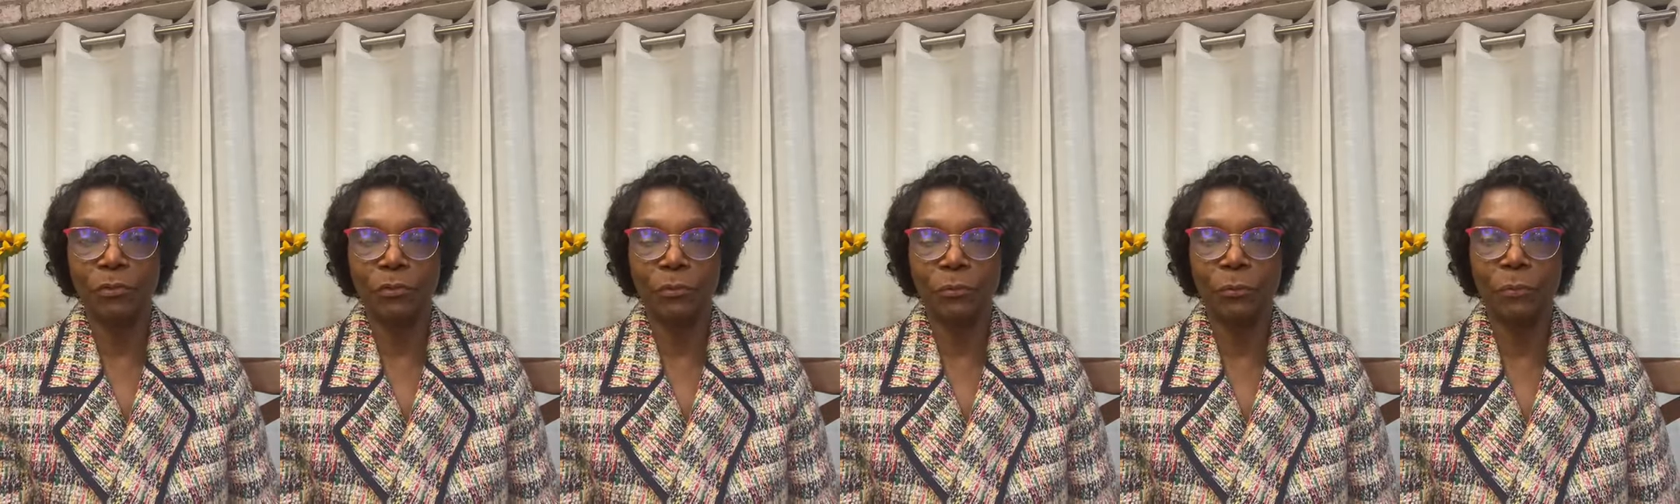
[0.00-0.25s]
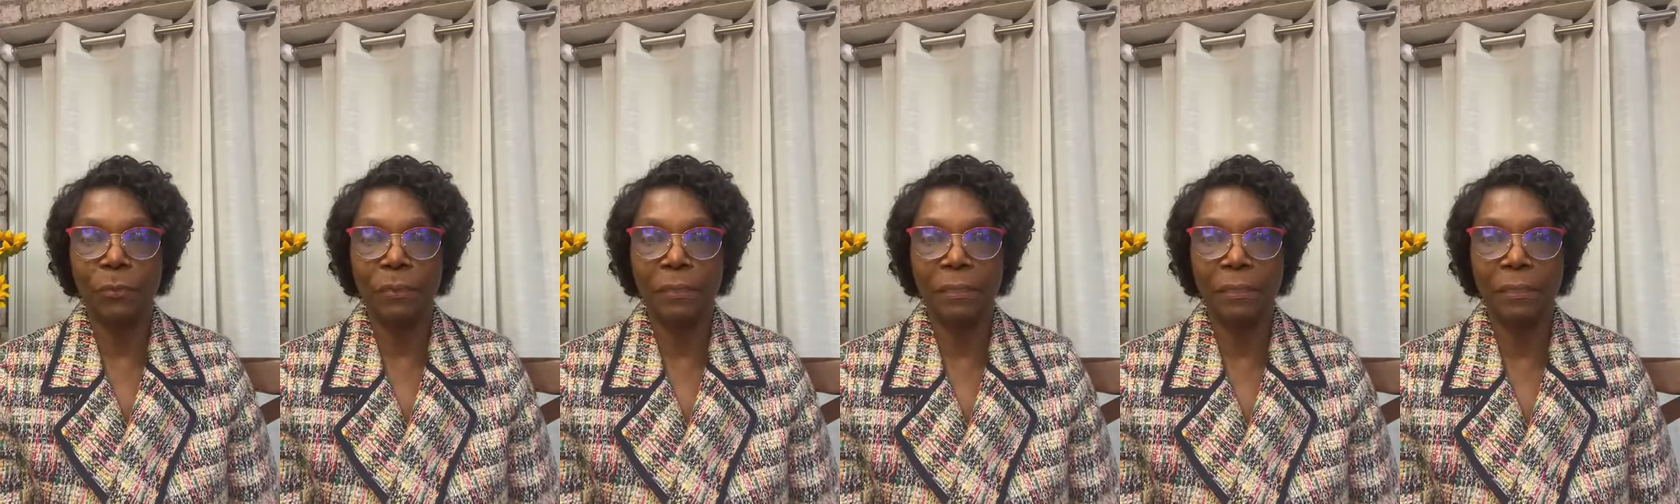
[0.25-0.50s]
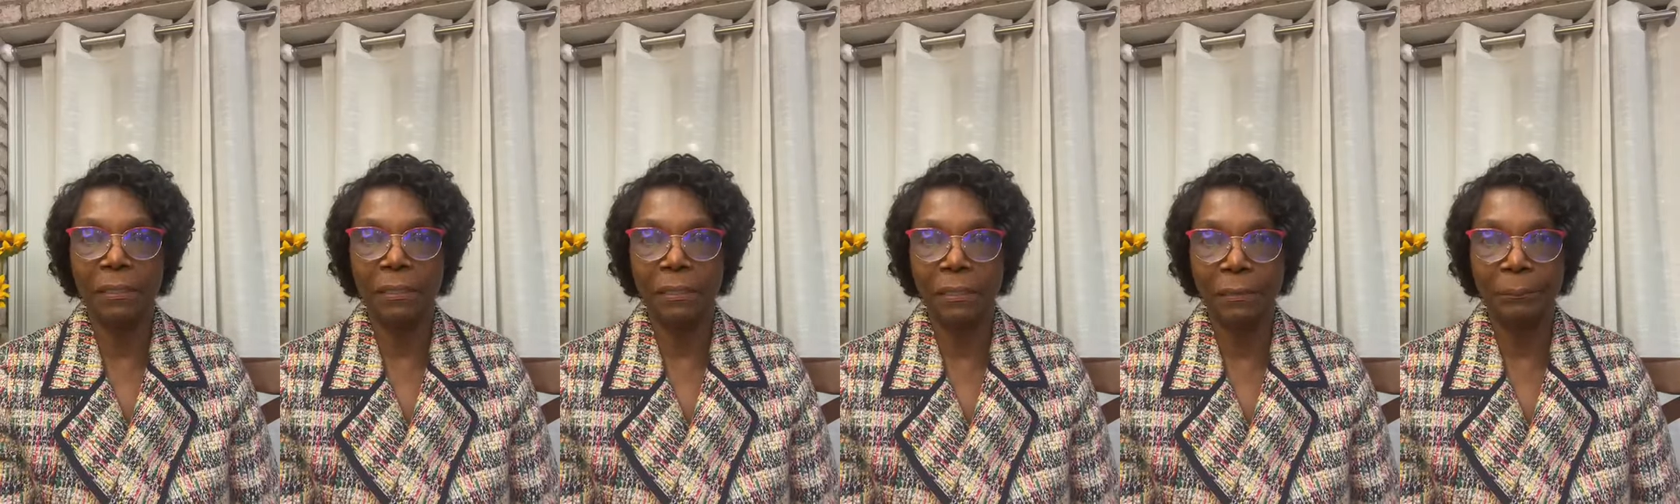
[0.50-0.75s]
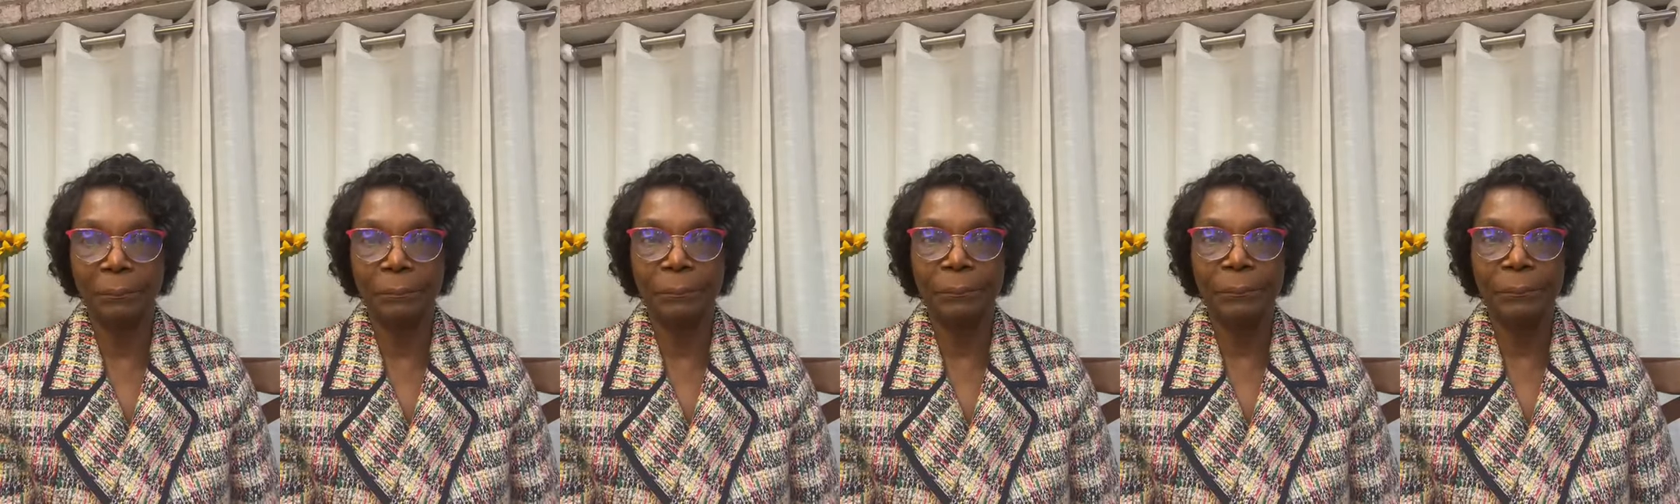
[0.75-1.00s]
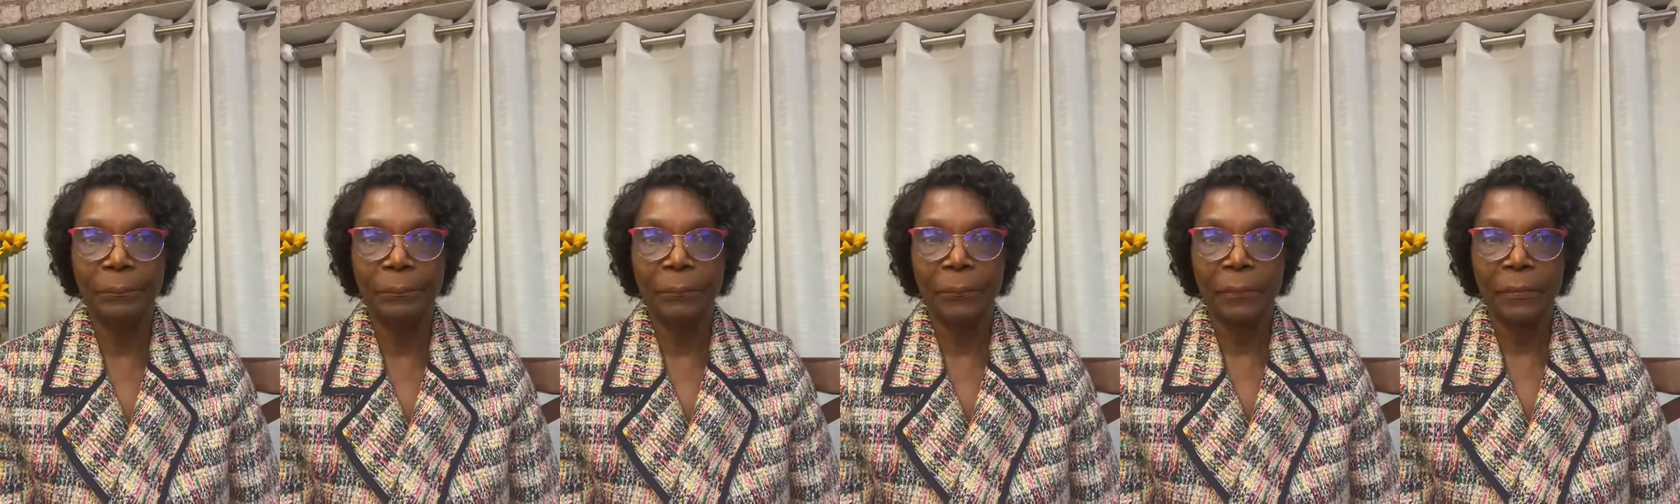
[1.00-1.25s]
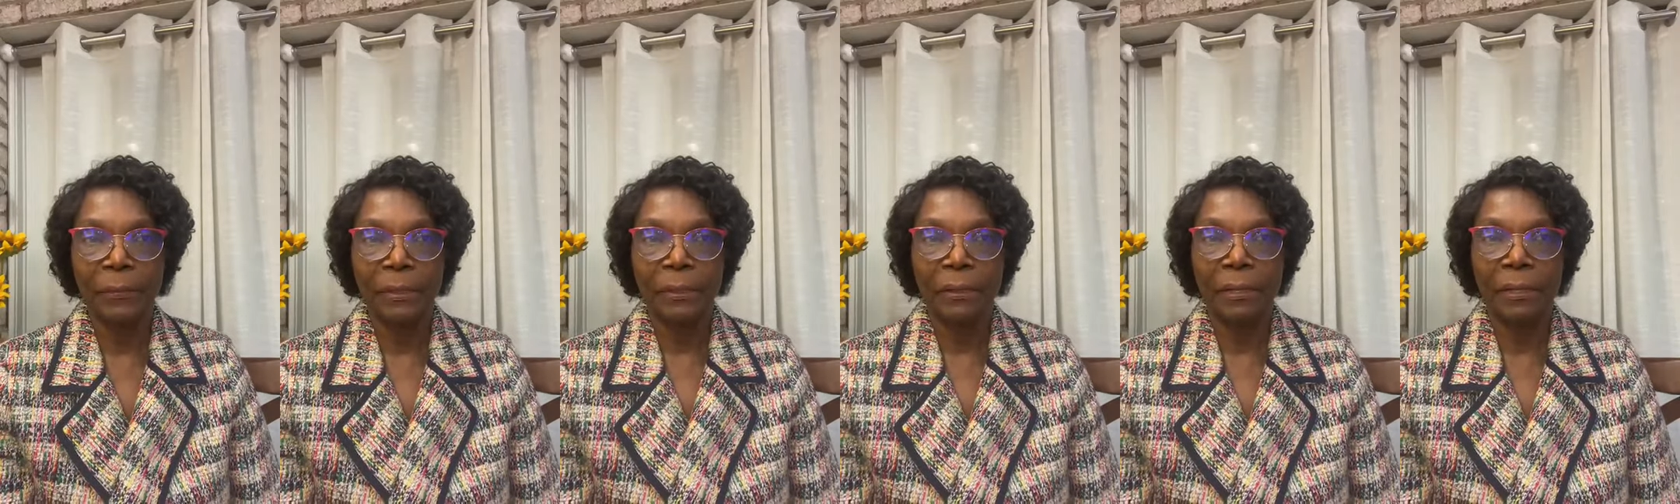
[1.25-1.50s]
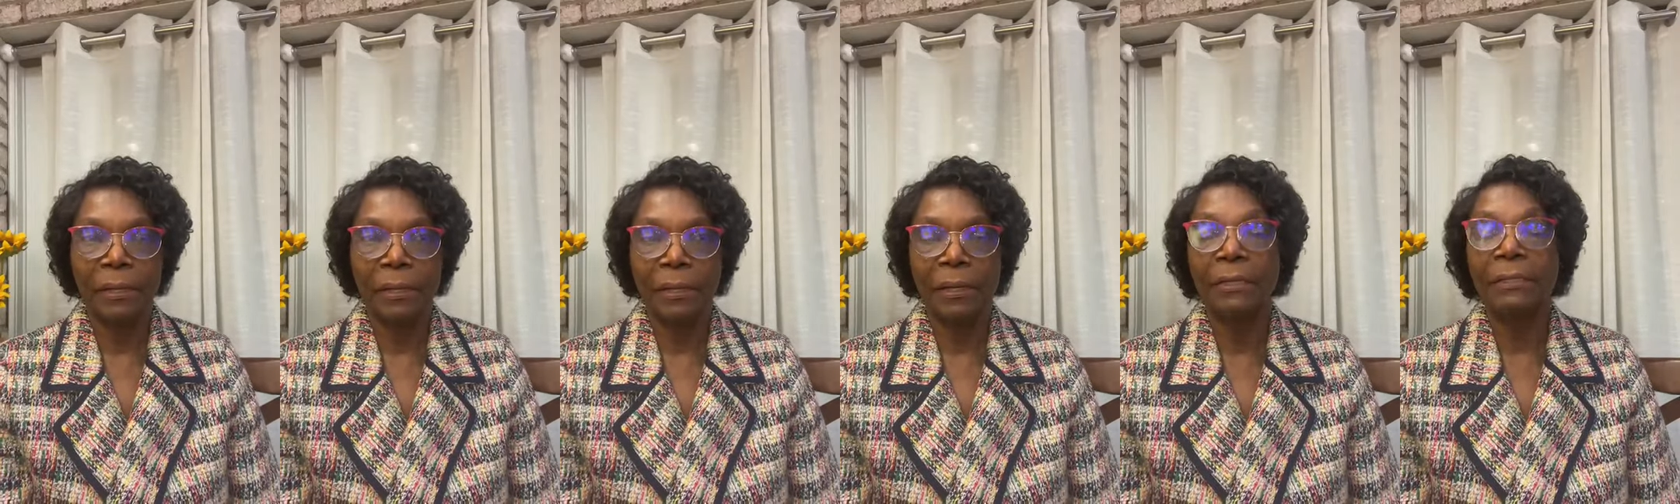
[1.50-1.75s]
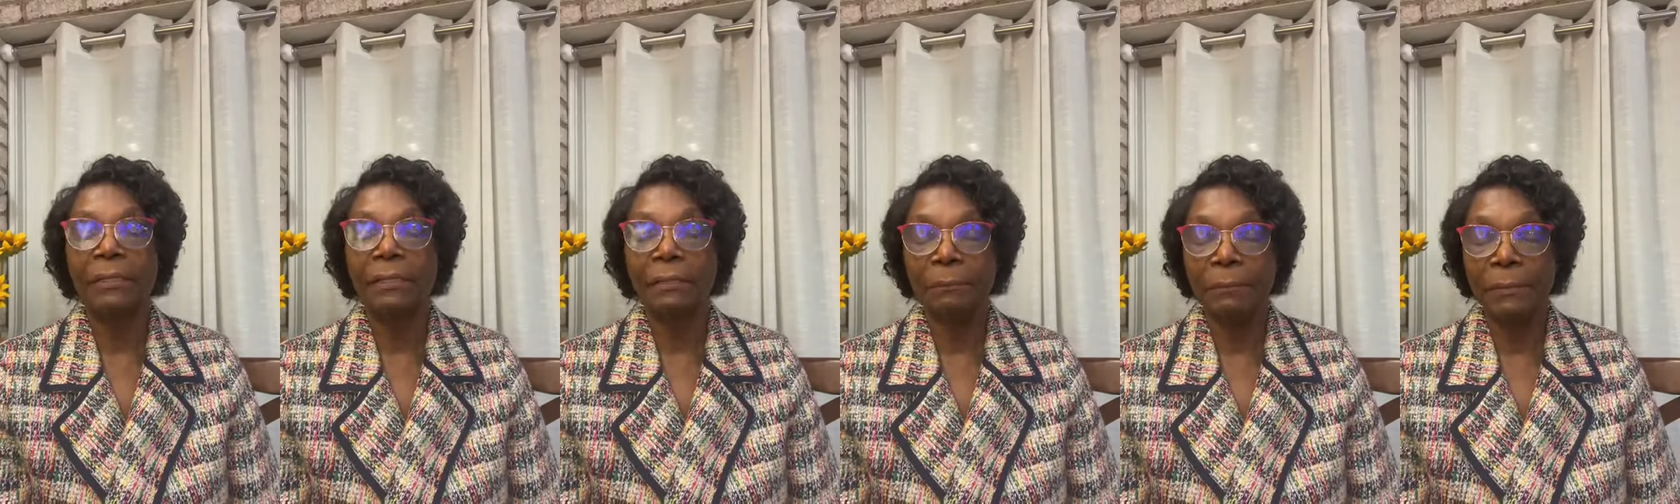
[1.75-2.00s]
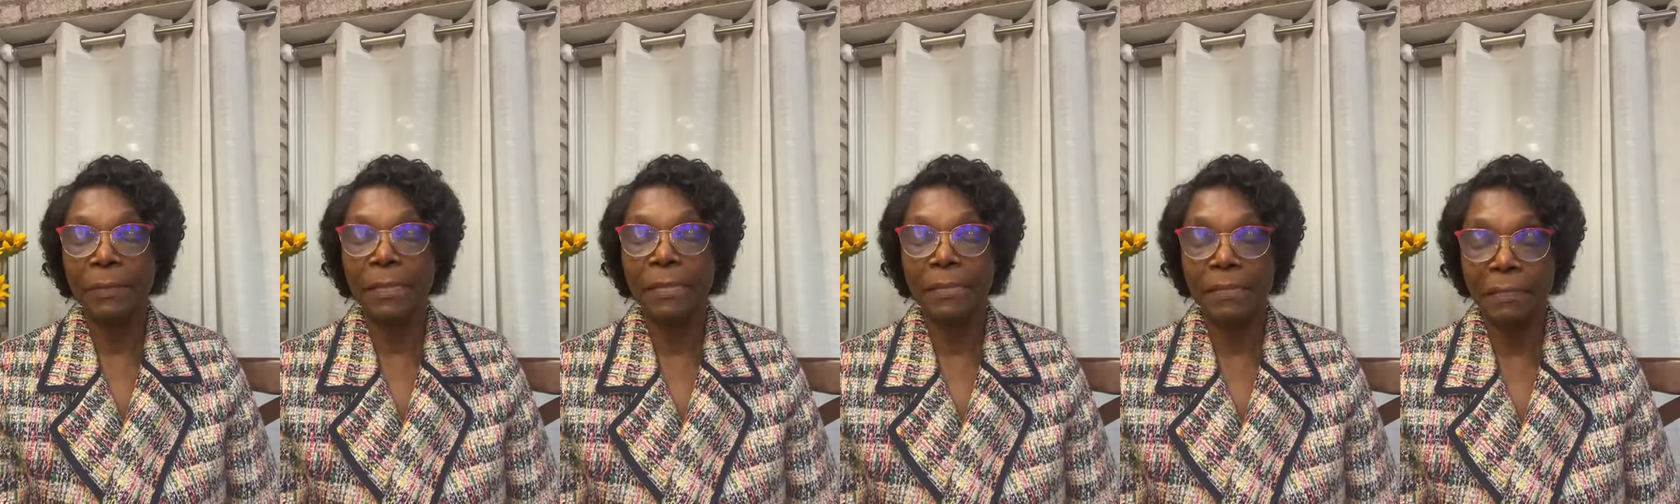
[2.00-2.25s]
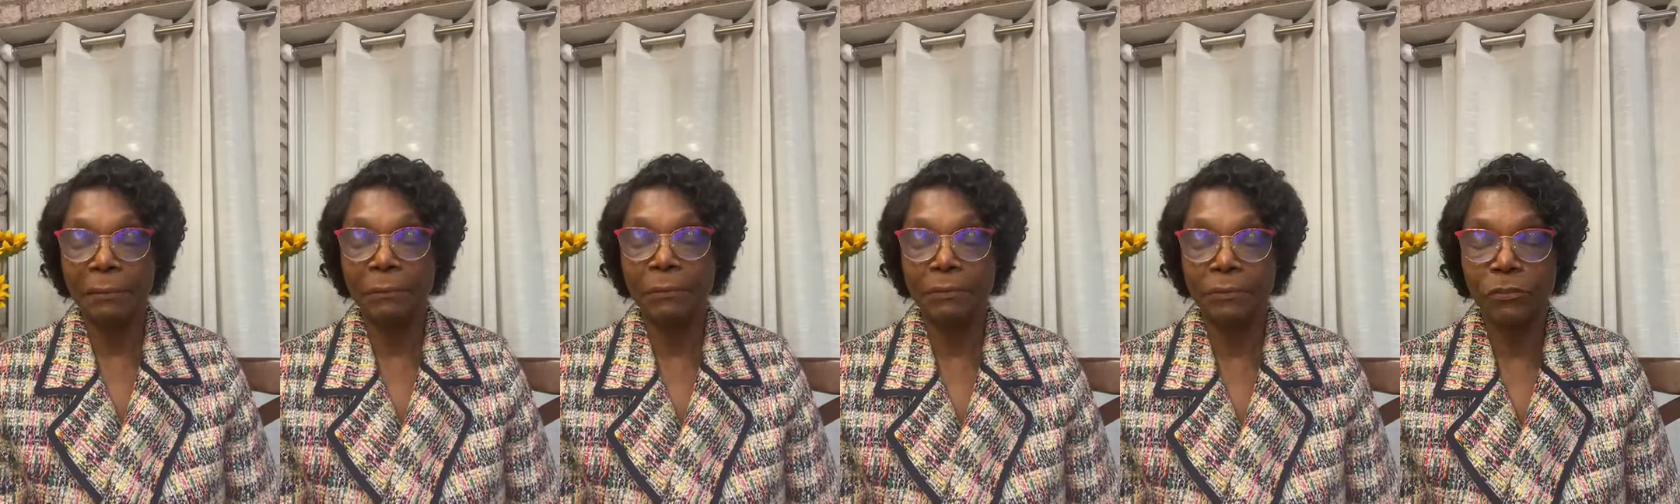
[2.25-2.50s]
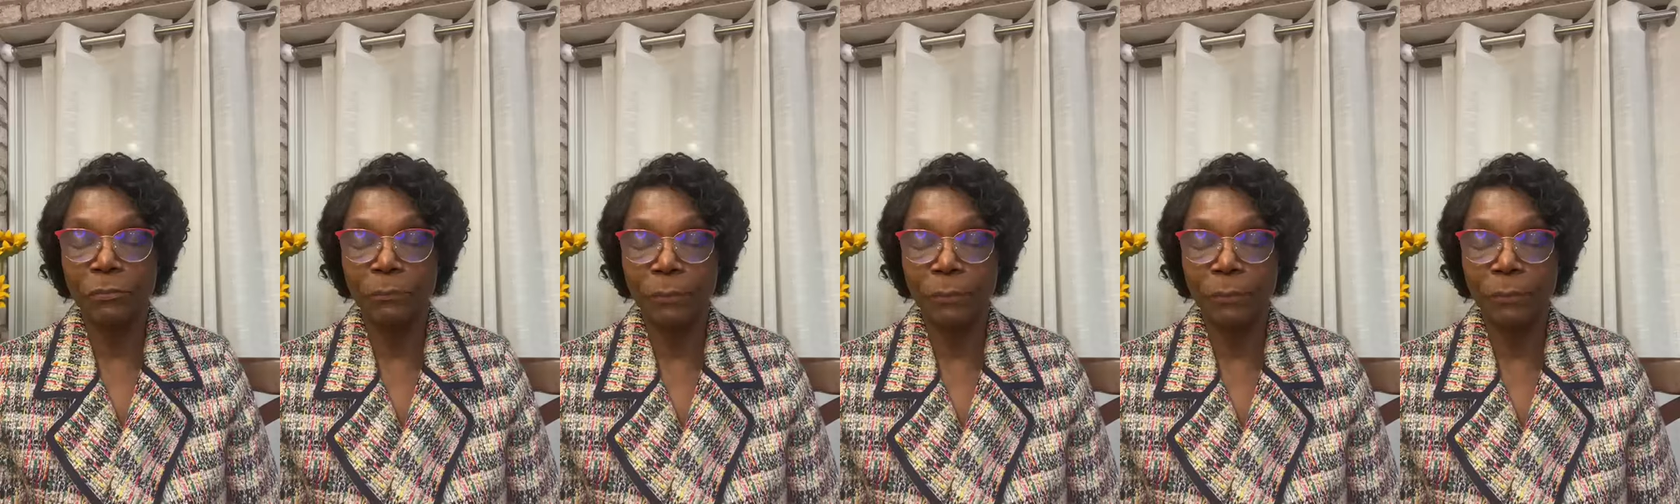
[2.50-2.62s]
to be unable